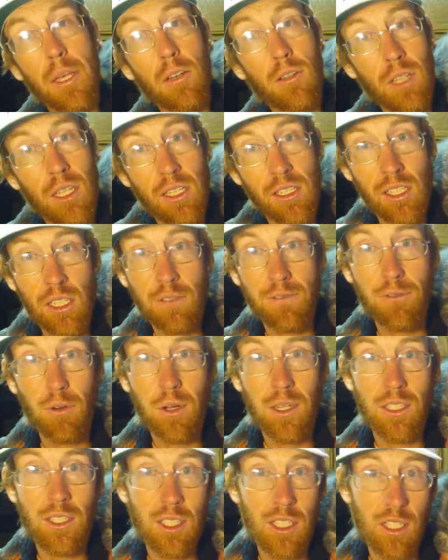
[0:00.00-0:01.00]
Millions
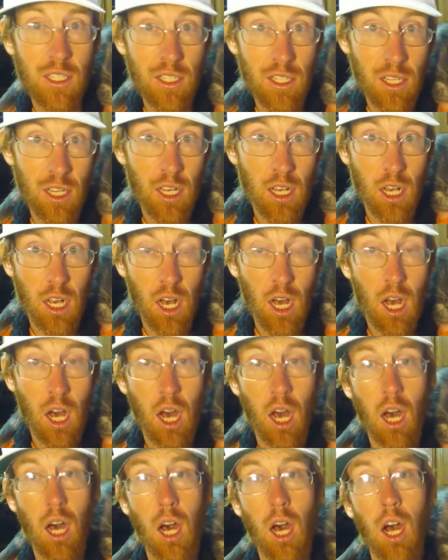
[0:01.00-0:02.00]
of voices
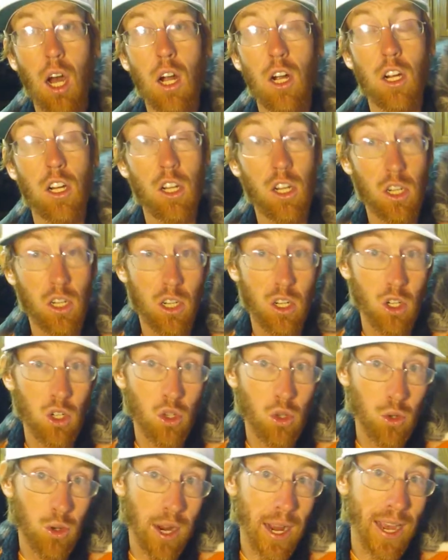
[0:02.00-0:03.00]
are
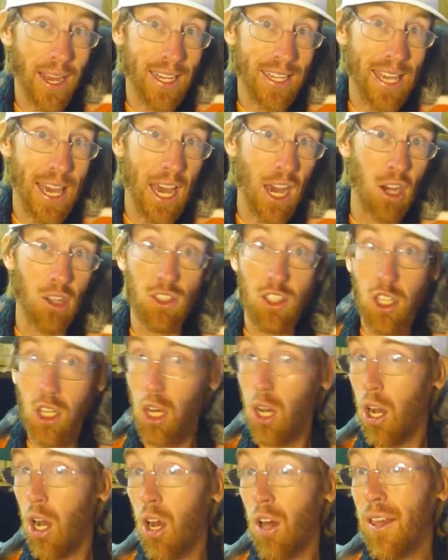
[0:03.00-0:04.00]
crying
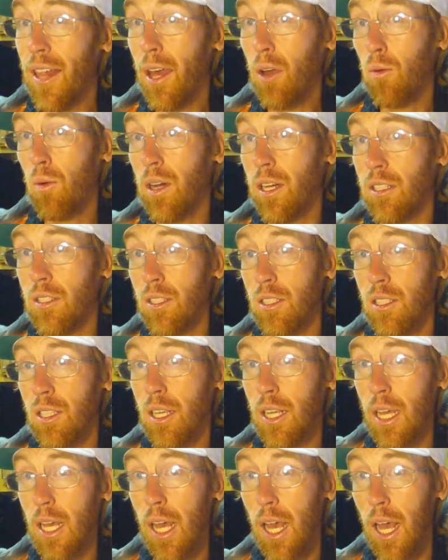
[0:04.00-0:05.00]
out all at
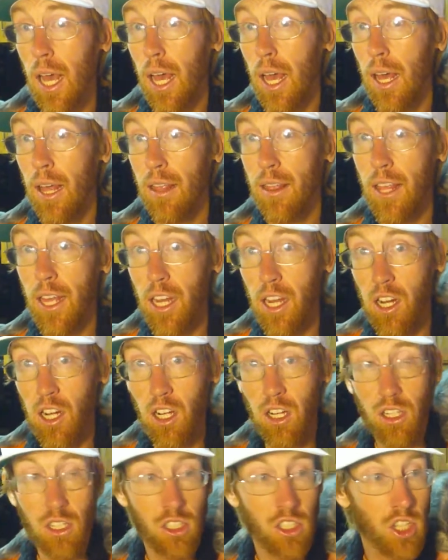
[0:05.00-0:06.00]
once.
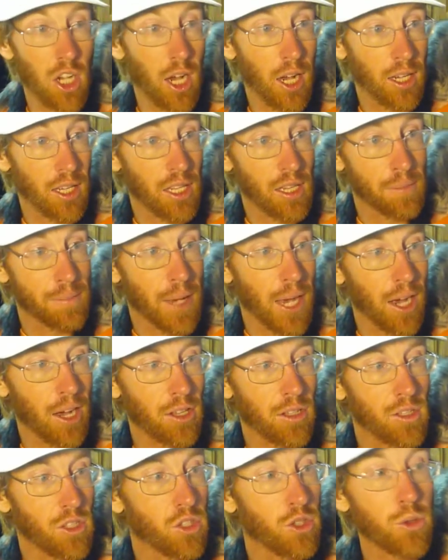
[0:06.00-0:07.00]
They're talking
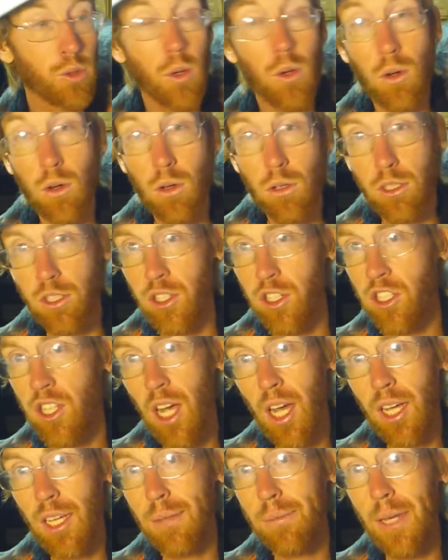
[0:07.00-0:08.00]
about trolls,
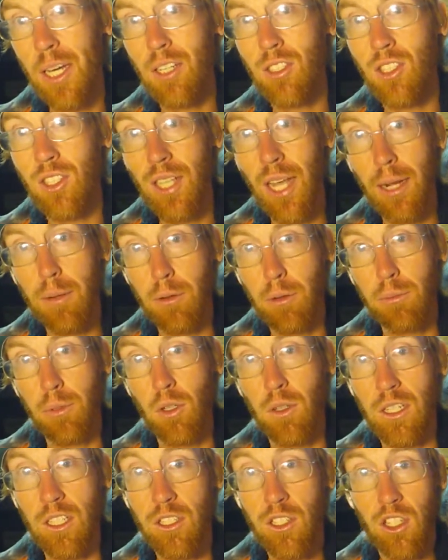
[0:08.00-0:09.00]
they're talking about
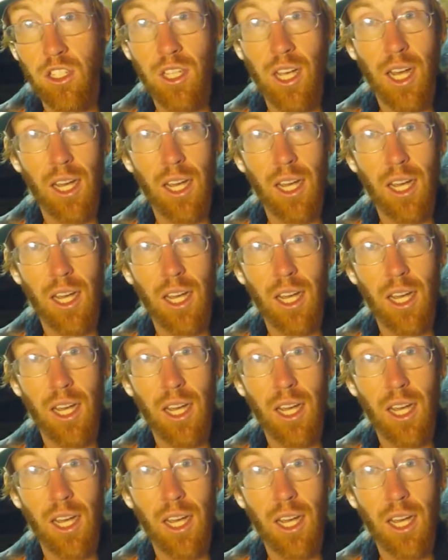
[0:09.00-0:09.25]
cyberbullies,